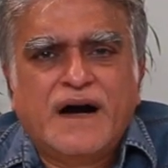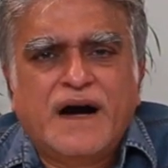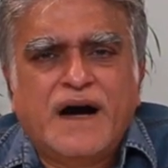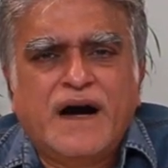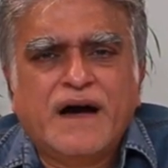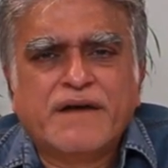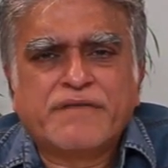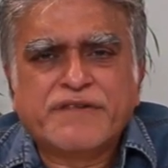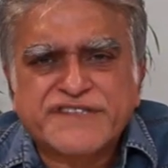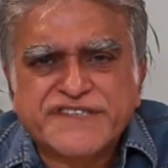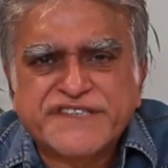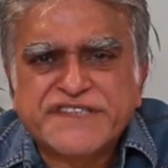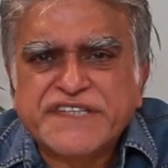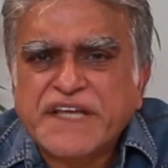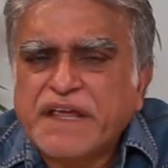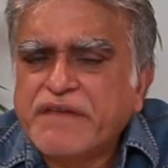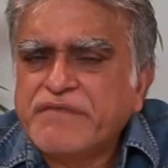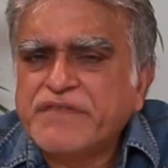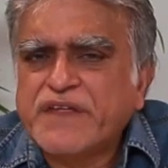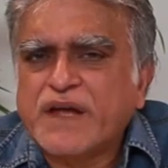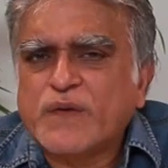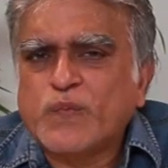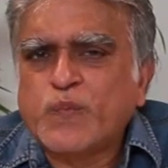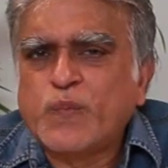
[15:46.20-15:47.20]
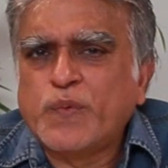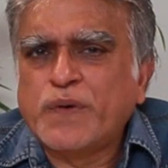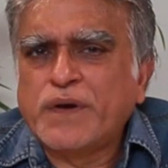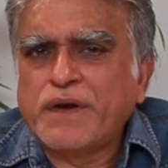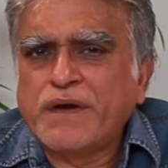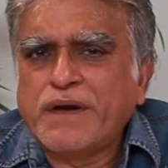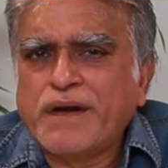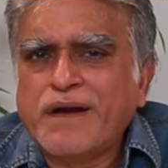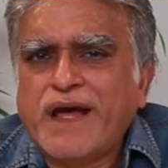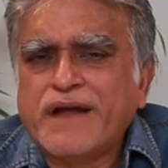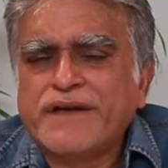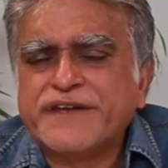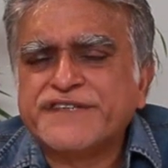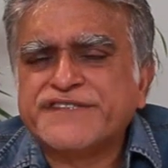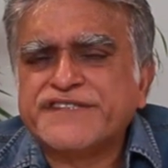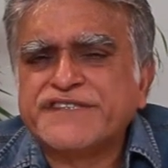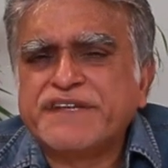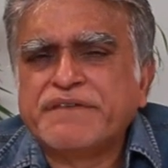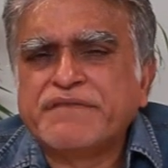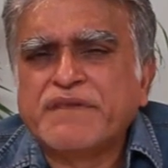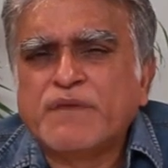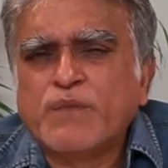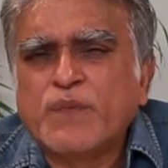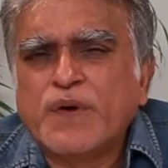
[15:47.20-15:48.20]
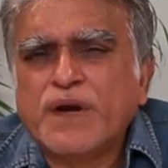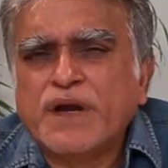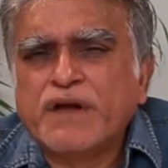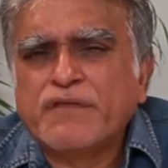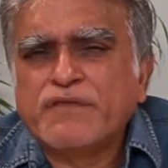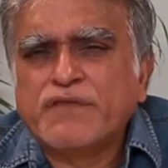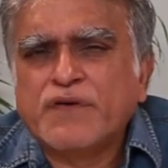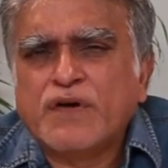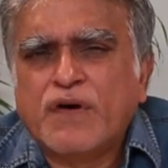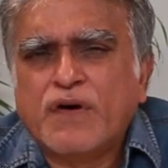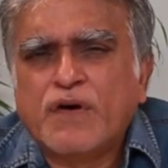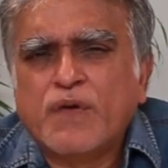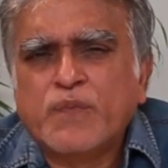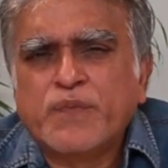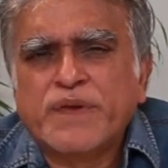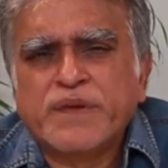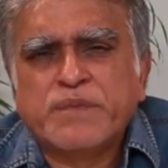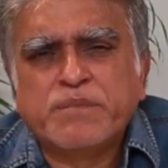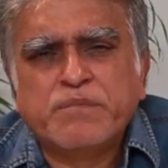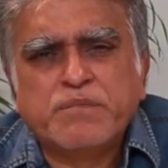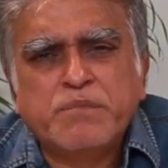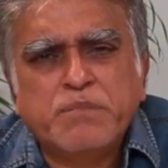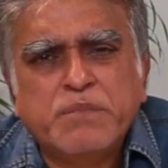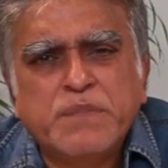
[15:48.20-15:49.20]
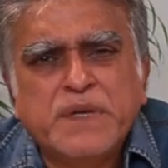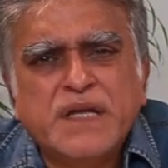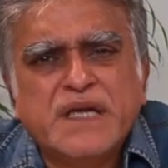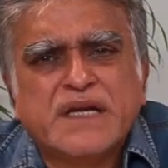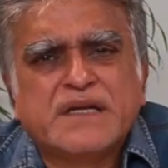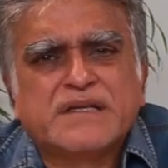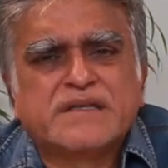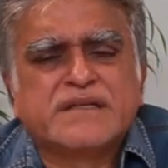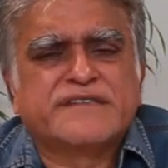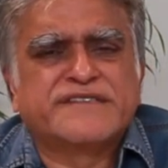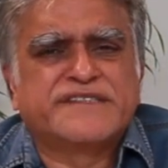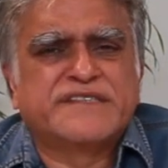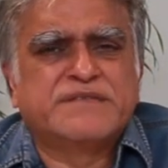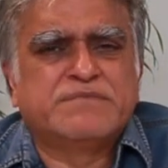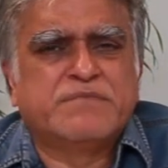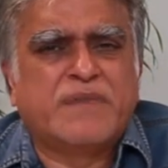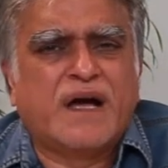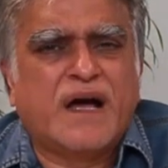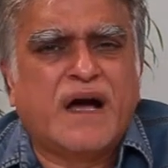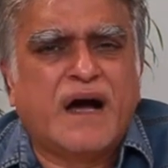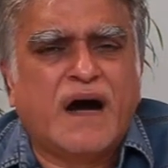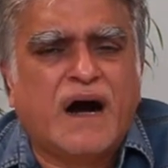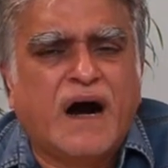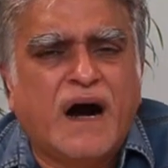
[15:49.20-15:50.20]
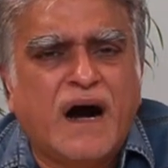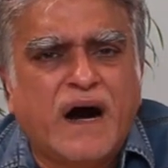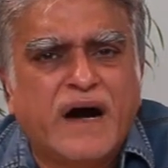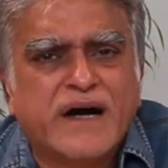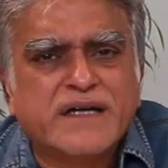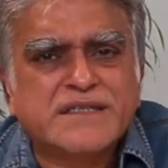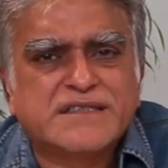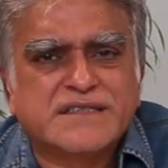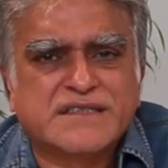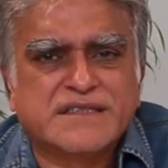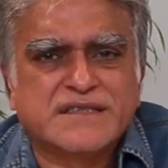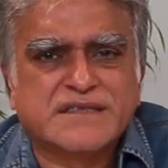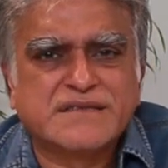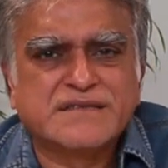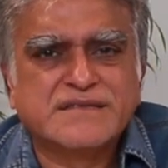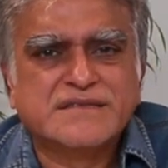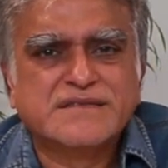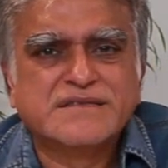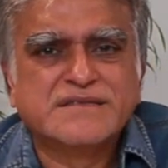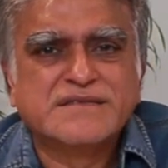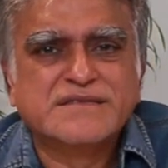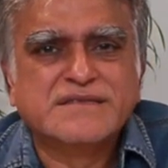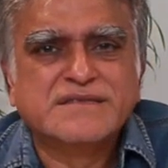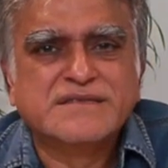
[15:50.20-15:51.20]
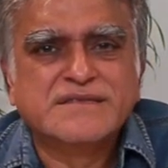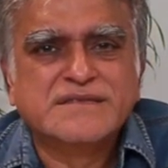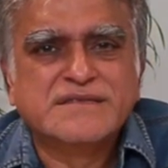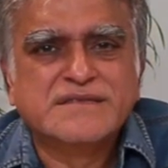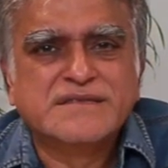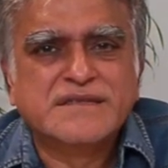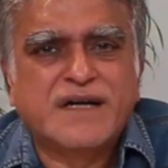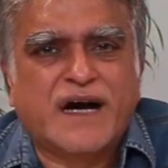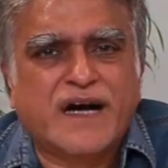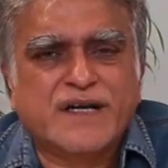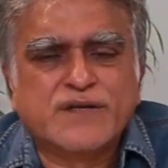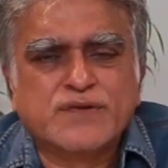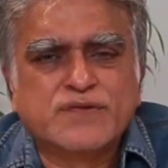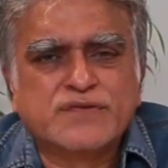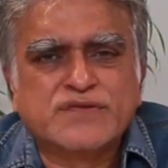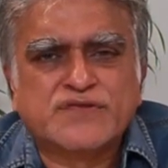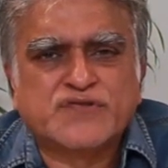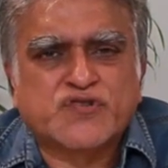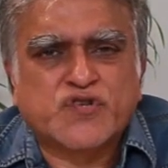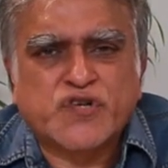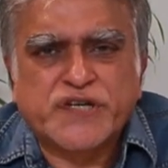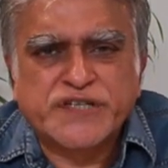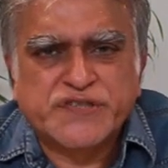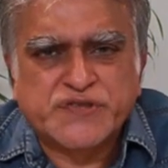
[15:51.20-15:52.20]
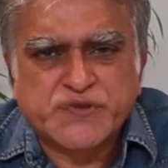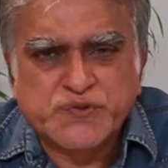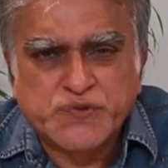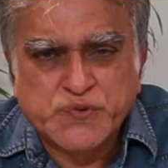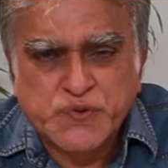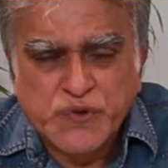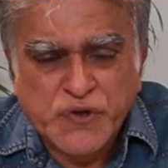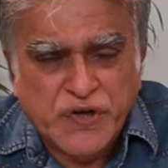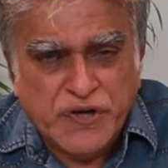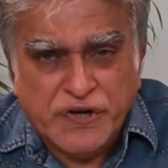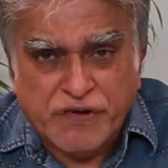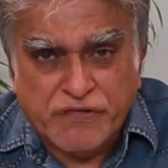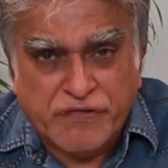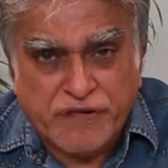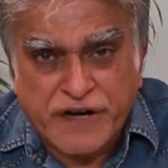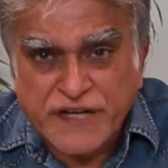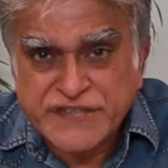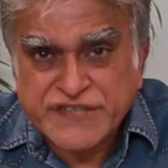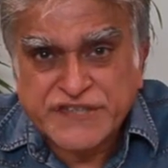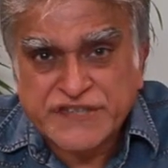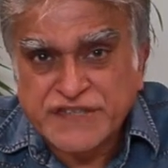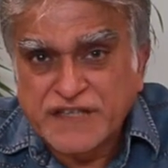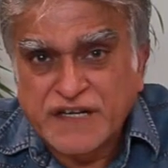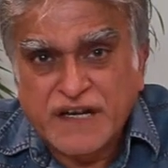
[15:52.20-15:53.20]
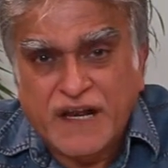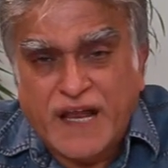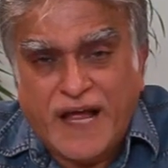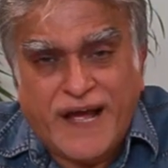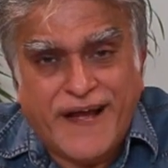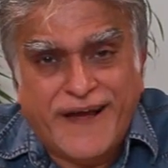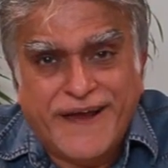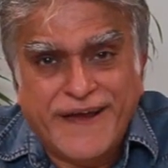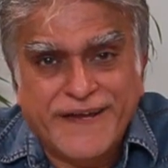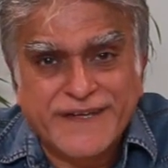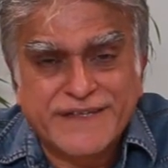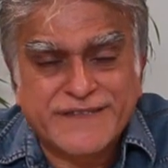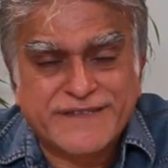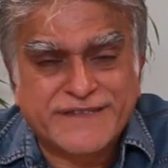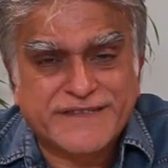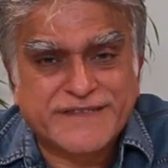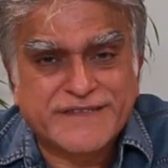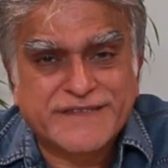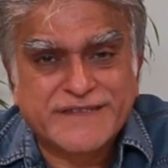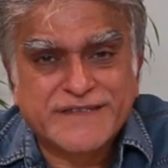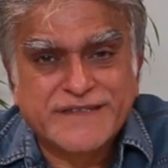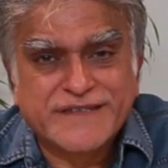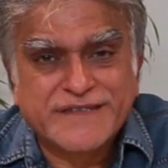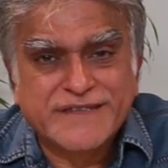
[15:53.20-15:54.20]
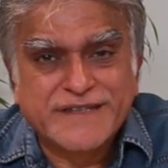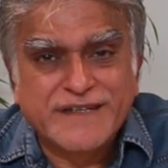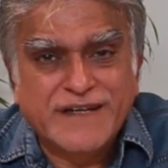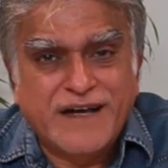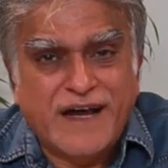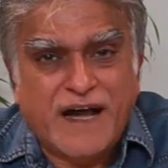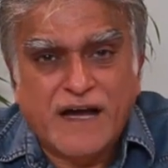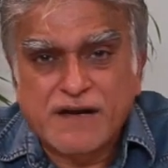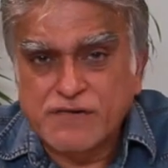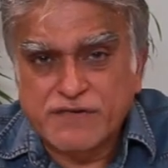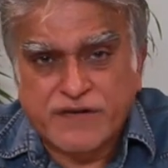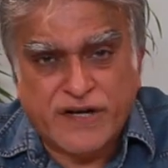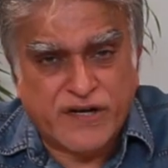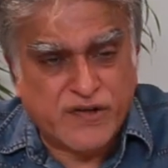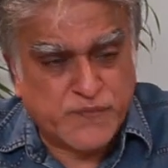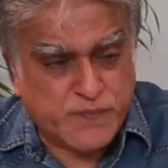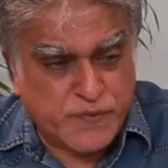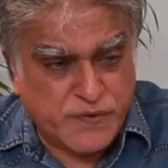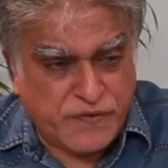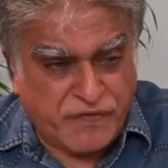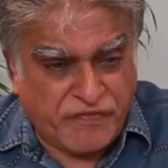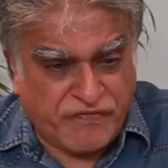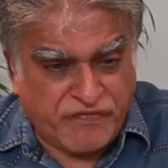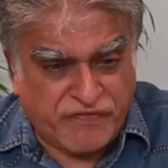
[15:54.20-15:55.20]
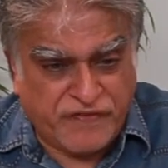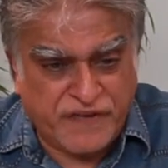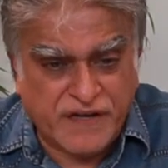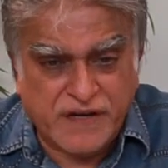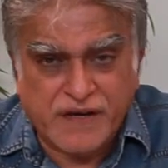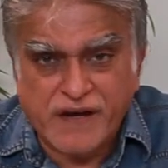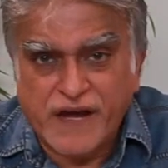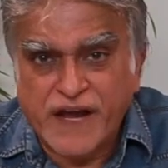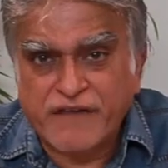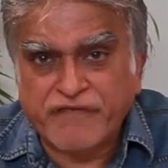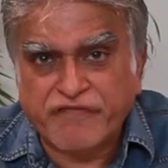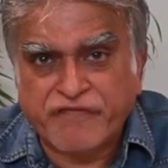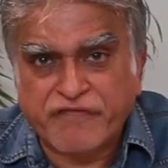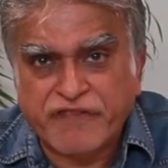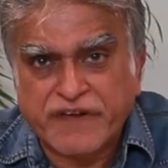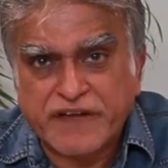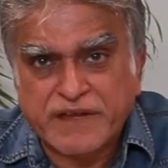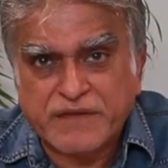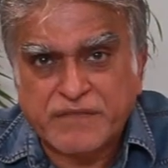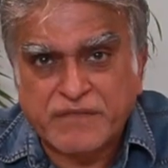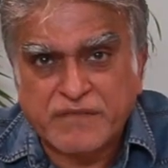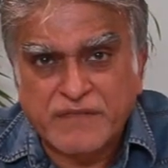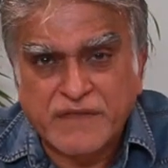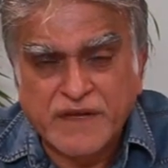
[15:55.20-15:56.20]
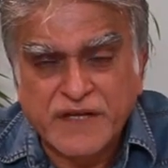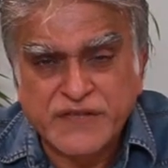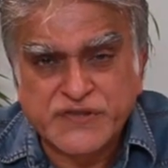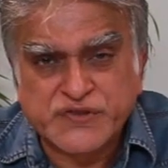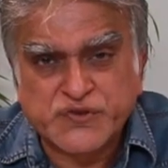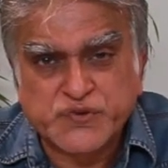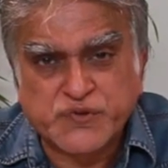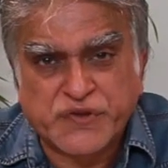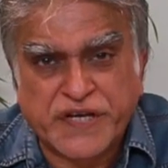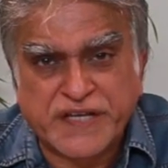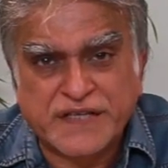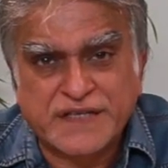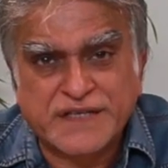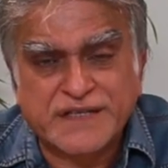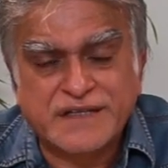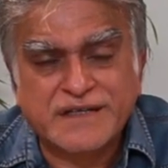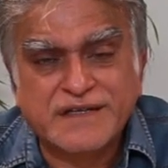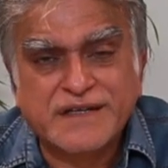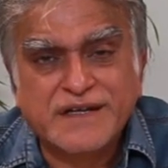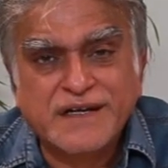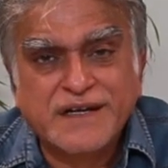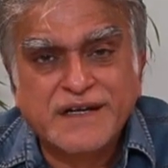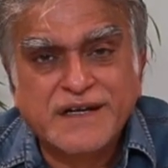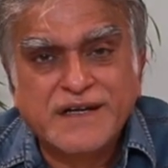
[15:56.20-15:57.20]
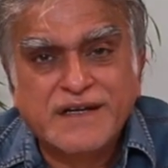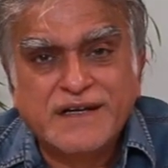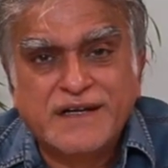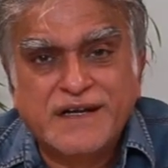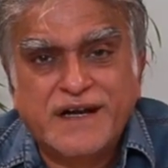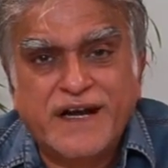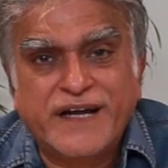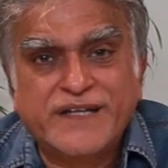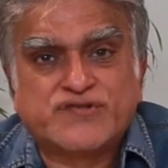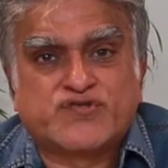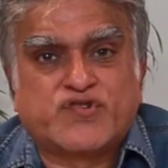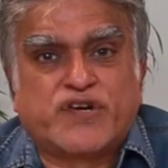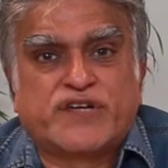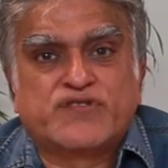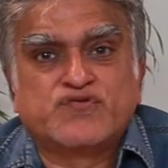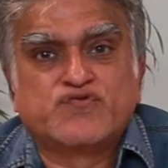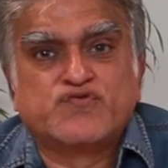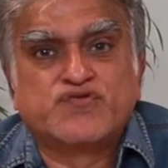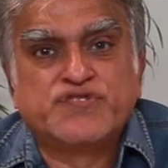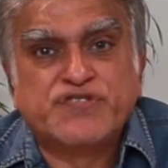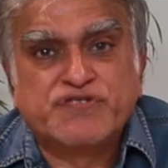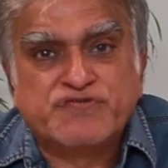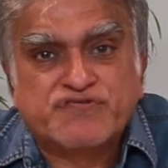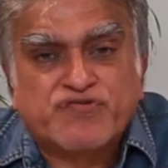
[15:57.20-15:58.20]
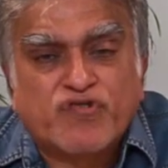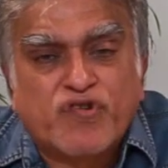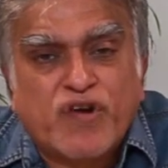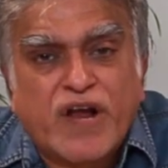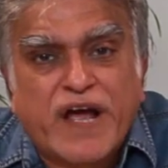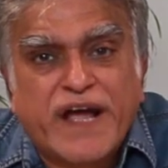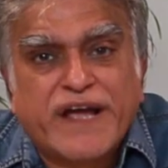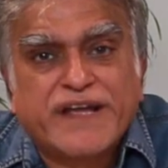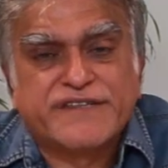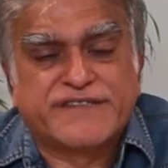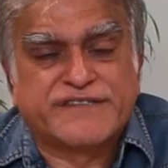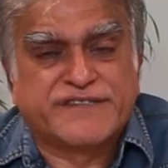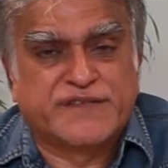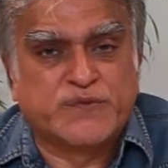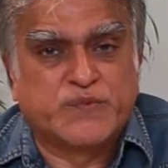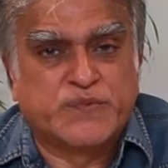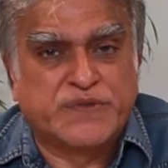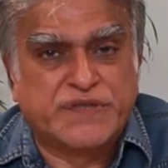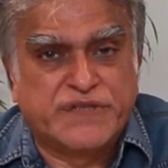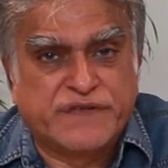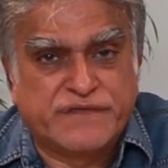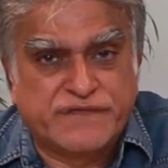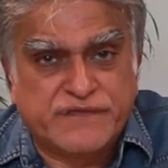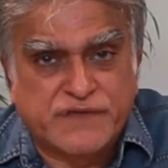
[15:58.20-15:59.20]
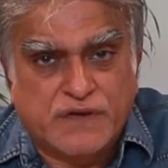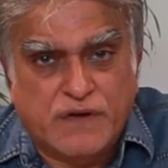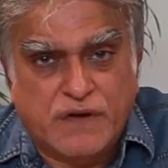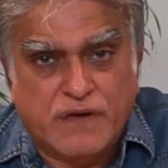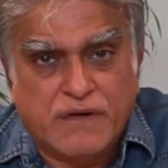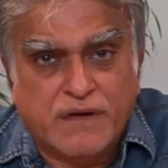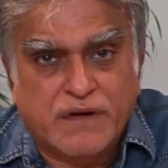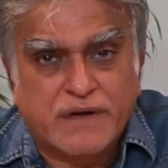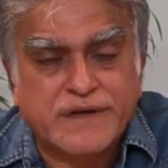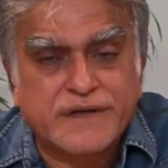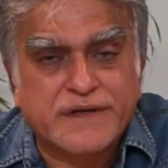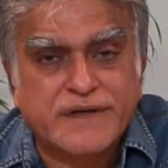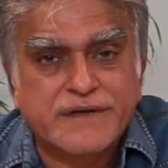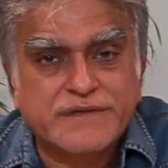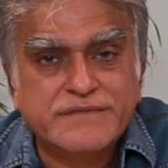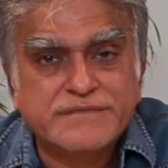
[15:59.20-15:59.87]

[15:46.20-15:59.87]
I receive that word. I receive the word of God with meekness in my heart. I don't try to rationalize. I don't try to put fear and faith together and try to neutralize the word of God.